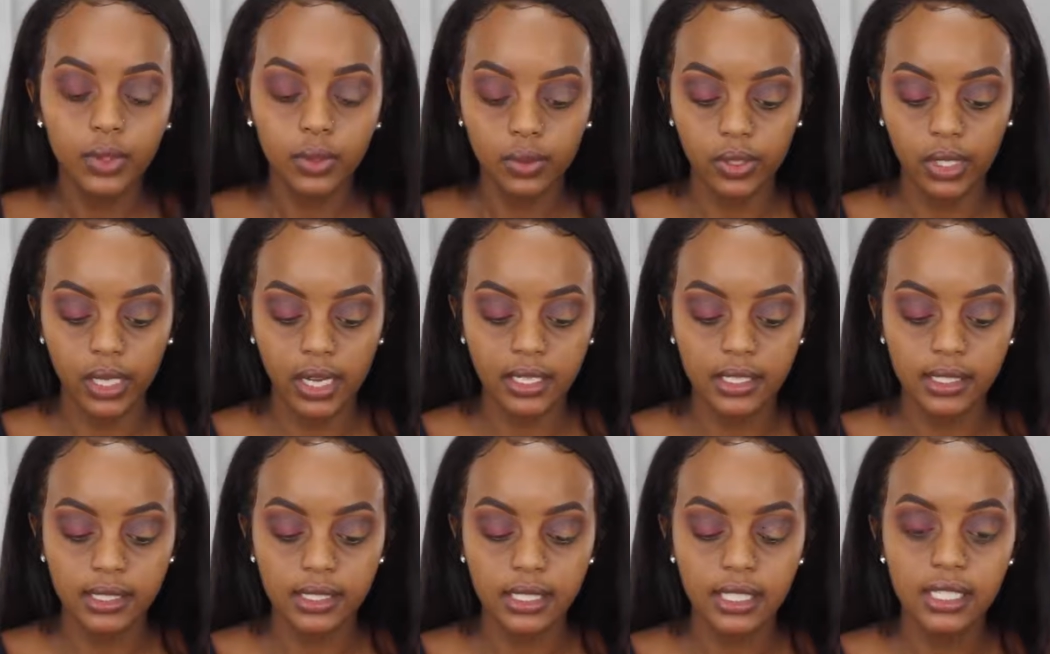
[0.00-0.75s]
Oh
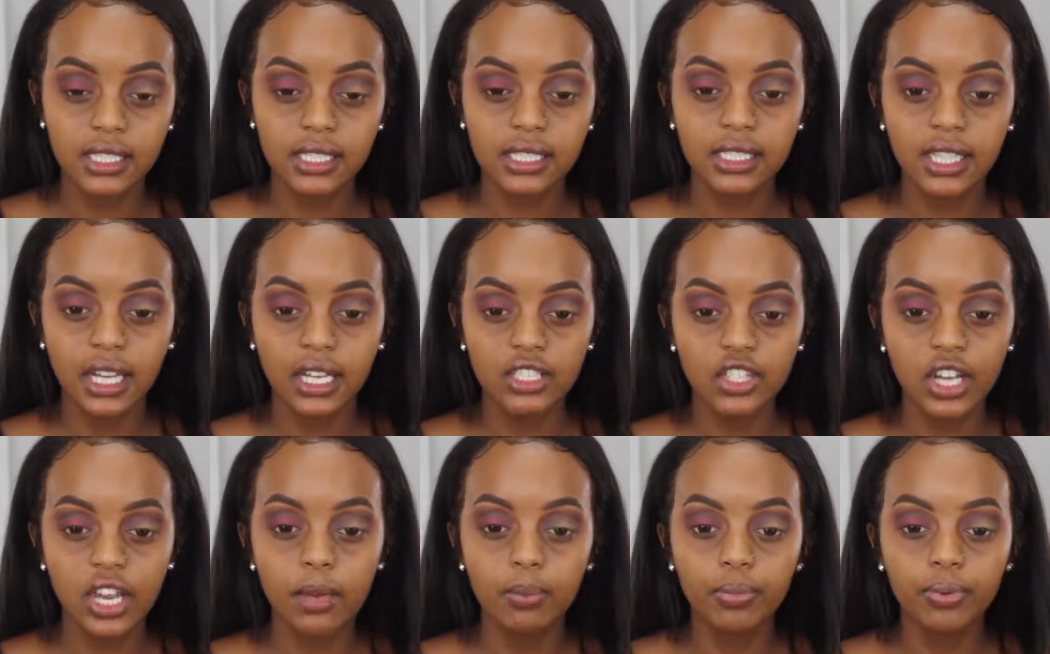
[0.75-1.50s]
yes, it's
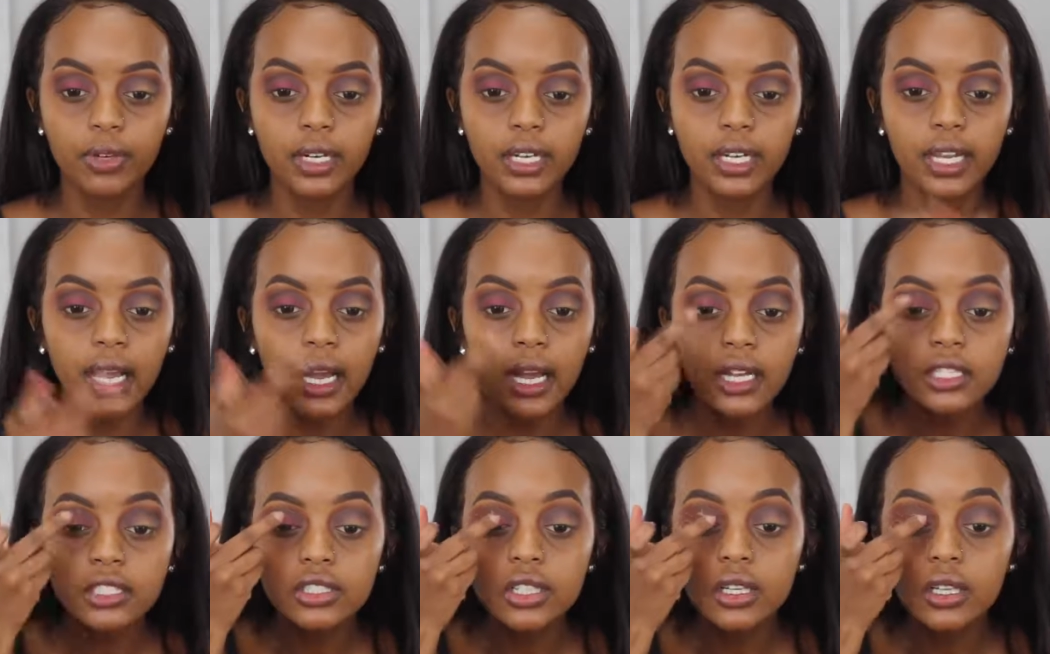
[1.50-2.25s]
such a pretty
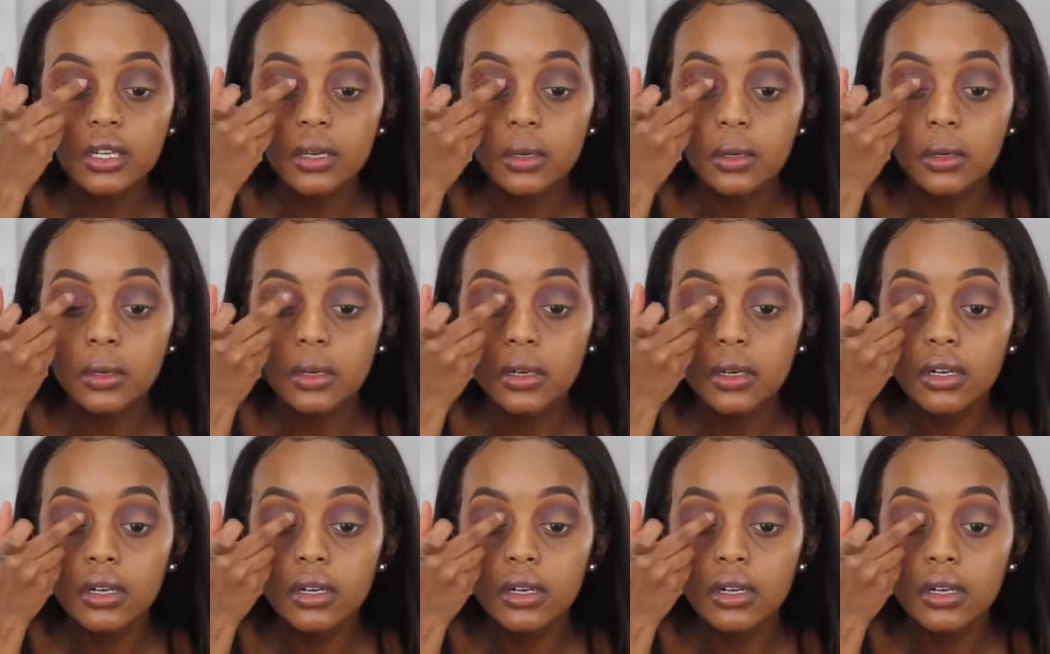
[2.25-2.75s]
eyeshadow.